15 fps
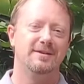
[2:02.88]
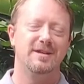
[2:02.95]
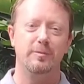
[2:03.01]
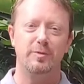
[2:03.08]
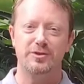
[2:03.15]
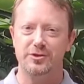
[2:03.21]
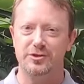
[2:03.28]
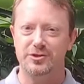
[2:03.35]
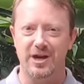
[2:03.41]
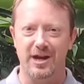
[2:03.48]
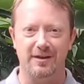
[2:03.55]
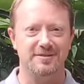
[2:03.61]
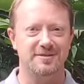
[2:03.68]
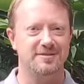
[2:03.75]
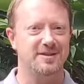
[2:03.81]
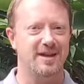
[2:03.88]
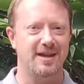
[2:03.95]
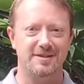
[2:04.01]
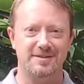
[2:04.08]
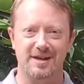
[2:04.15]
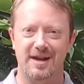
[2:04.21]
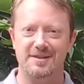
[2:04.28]
temperature checks,
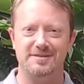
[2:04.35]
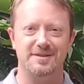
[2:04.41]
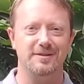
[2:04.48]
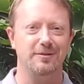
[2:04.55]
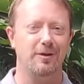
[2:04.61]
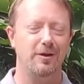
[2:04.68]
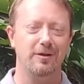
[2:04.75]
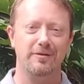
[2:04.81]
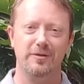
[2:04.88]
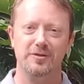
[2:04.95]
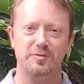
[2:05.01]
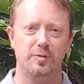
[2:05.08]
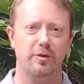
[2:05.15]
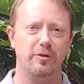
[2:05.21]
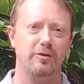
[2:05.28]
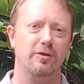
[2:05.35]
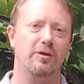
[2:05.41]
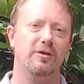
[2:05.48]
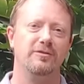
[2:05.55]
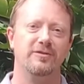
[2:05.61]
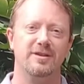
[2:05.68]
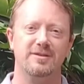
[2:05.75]
sanitizing, all of those
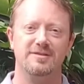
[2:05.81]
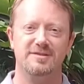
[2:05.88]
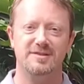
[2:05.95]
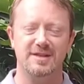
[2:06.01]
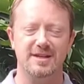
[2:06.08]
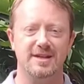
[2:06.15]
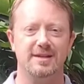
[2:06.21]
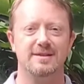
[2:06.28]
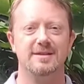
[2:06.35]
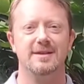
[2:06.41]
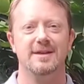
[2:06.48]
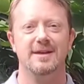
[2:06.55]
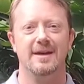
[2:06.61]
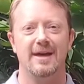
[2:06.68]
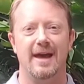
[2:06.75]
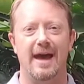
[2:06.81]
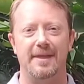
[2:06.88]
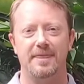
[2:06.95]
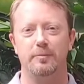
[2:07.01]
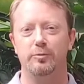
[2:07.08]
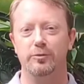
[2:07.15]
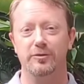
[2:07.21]
protocols, and seated at
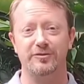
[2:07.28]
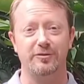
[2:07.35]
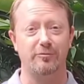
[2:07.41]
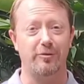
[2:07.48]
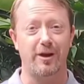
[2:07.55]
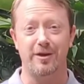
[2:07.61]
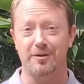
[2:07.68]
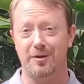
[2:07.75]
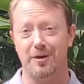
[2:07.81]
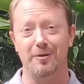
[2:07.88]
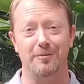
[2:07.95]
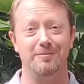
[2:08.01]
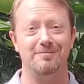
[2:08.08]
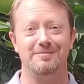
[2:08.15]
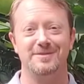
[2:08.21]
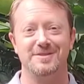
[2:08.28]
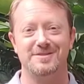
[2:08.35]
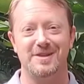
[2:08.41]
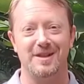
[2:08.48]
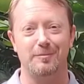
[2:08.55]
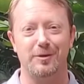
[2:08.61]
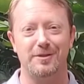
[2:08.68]
the pool, so ready to go to
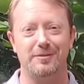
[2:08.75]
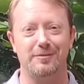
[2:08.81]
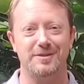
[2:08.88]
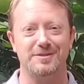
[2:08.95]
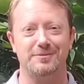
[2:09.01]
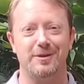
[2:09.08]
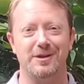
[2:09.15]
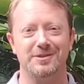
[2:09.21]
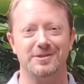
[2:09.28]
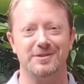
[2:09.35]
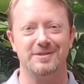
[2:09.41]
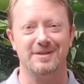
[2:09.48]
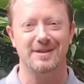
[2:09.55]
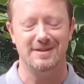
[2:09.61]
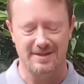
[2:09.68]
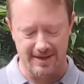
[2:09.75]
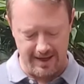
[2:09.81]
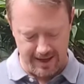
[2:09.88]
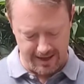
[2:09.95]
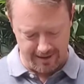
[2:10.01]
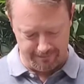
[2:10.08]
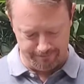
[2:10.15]
celebrate the resurrection at 10
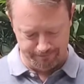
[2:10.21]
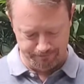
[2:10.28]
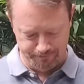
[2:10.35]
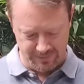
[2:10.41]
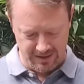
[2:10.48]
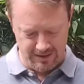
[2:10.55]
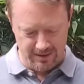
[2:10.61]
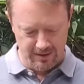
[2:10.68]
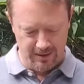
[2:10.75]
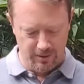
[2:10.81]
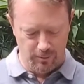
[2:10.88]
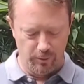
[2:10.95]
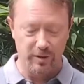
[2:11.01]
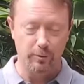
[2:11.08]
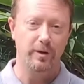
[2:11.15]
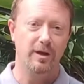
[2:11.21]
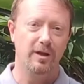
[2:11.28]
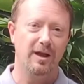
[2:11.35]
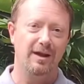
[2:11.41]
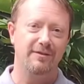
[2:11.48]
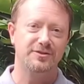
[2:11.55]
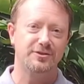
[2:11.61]
a.m. We will
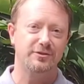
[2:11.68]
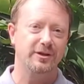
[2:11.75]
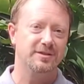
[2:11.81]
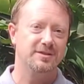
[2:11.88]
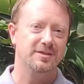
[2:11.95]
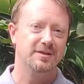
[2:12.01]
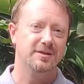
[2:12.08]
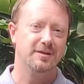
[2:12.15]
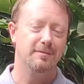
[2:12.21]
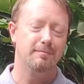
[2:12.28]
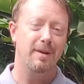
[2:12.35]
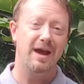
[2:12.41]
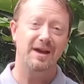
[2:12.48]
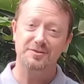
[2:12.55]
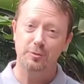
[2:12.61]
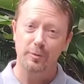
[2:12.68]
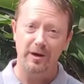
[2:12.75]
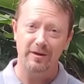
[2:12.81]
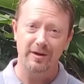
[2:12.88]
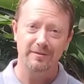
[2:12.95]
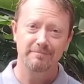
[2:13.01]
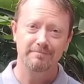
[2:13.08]
have strict mask
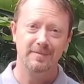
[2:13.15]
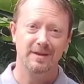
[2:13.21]
wearing,